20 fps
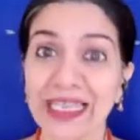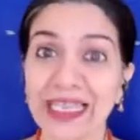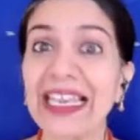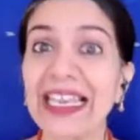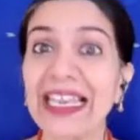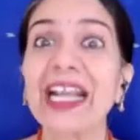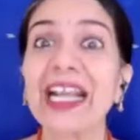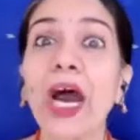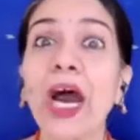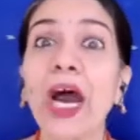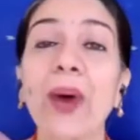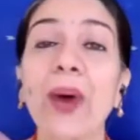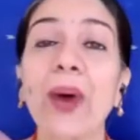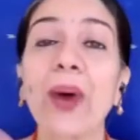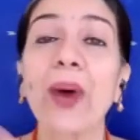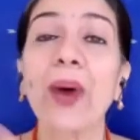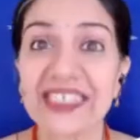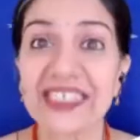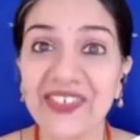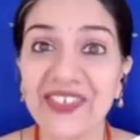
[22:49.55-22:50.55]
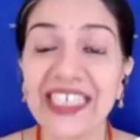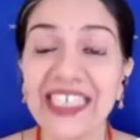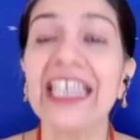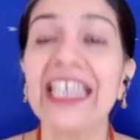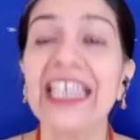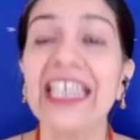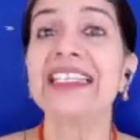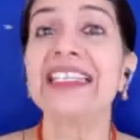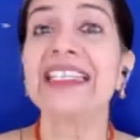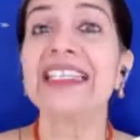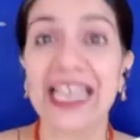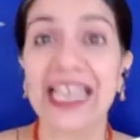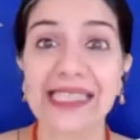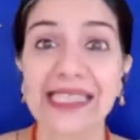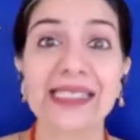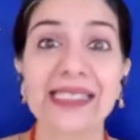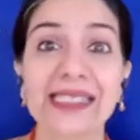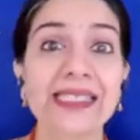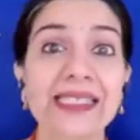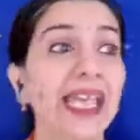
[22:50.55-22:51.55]
Like how our TV
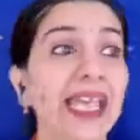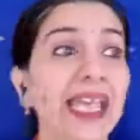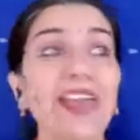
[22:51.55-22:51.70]
tells us